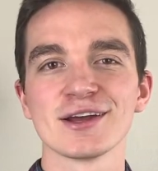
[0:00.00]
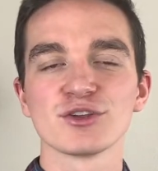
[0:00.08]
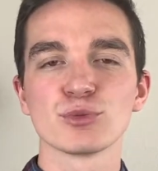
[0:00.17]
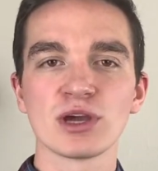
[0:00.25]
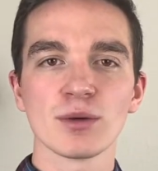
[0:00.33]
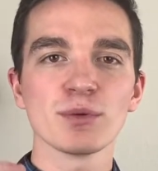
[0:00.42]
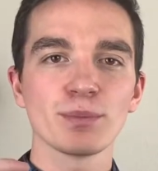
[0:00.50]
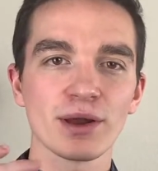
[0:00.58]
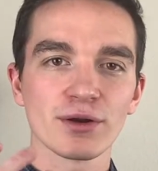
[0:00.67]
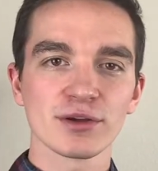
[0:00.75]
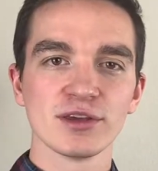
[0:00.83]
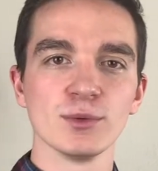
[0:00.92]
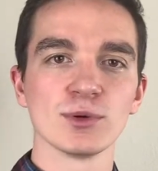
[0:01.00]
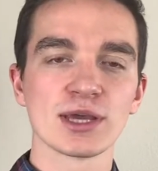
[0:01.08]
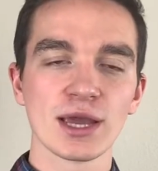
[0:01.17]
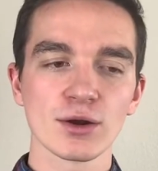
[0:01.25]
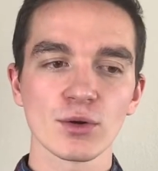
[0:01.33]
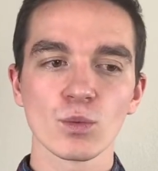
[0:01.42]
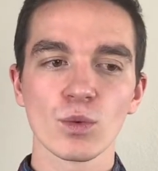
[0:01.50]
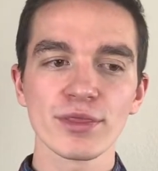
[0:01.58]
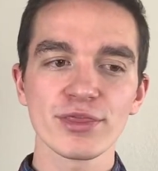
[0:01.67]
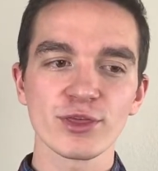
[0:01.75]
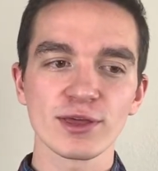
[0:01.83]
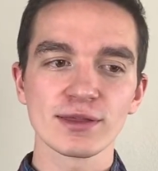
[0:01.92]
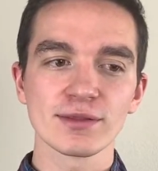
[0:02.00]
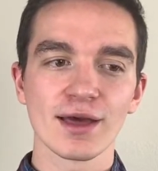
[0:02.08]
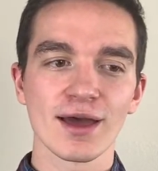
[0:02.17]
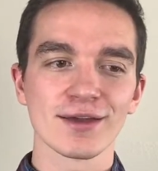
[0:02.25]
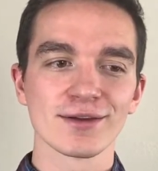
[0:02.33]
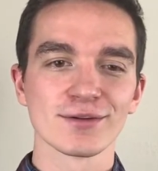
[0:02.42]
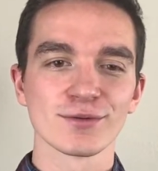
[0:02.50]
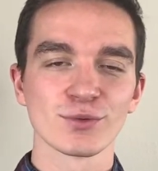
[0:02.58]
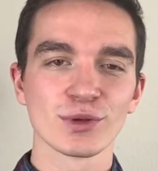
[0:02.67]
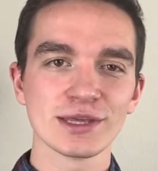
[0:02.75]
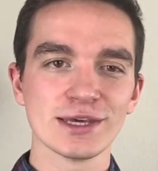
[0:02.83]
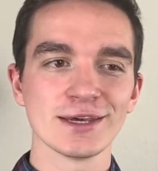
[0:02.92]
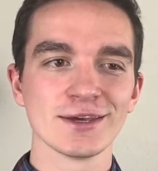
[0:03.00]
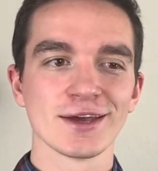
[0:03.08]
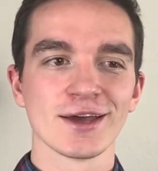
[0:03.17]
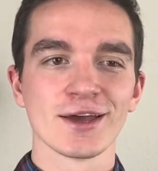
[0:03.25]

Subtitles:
to become a better communicator, one thing that really